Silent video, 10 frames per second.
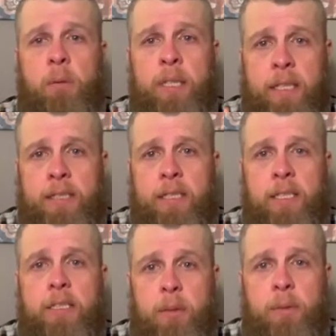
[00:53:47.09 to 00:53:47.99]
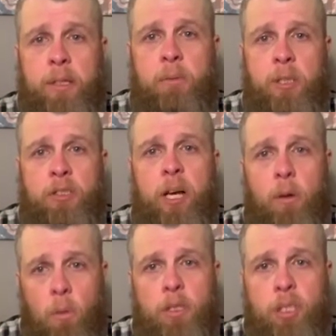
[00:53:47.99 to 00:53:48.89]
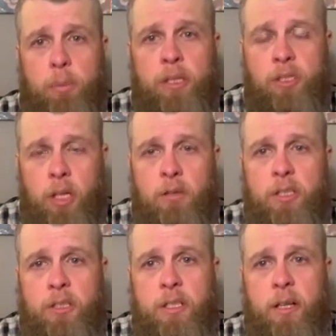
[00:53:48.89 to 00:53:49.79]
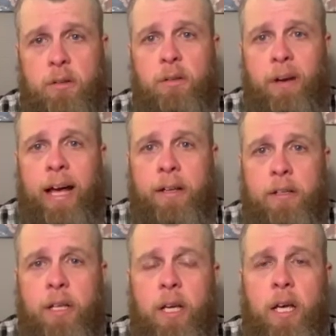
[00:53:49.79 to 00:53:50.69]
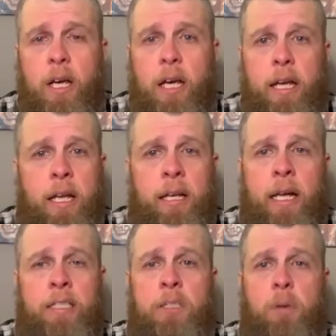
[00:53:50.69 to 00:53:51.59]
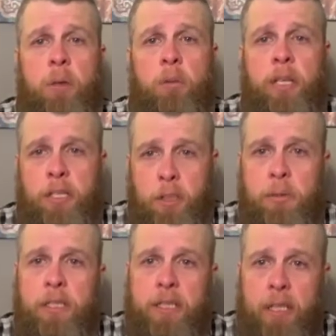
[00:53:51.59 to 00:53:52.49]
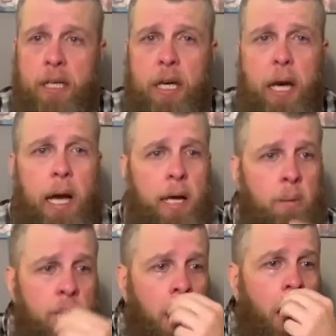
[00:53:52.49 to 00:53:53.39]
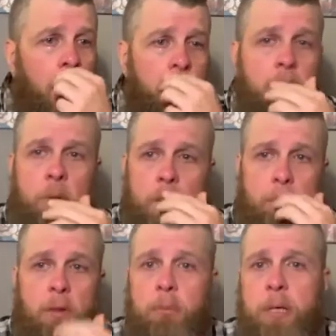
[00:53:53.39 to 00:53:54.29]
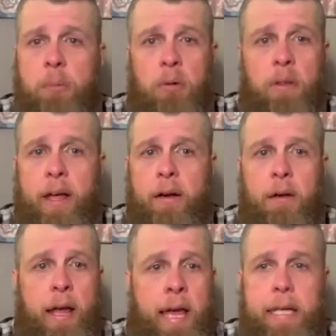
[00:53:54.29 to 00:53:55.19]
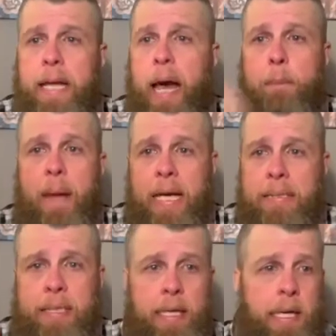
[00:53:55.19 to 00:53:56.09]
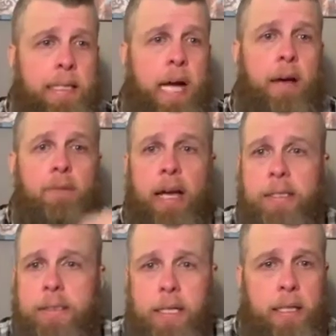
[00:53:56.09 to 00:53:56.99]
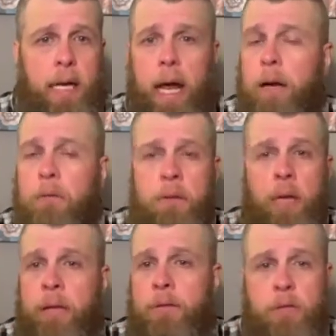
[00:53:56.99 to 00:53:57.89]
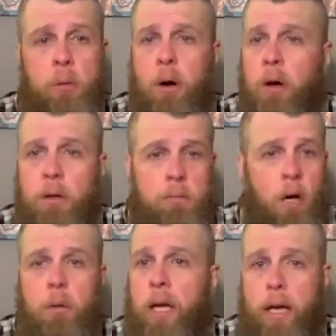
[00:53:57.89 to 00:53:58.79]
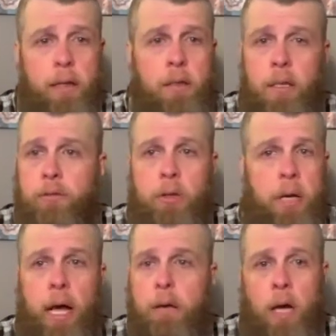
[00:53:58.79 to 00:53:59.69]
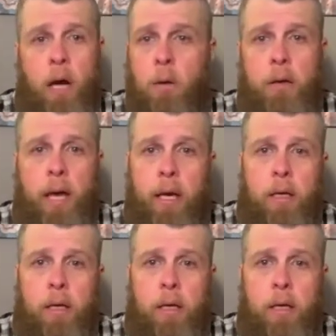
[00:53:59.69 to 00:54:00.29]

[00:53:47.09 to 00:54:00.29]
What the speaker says: exist and we try to worship in churches that are divided. And I just want to bring unity. I don't want to argue with people that are anti-mask and anti-vaccine. And I don't, if you are, okay. If you're not, okay.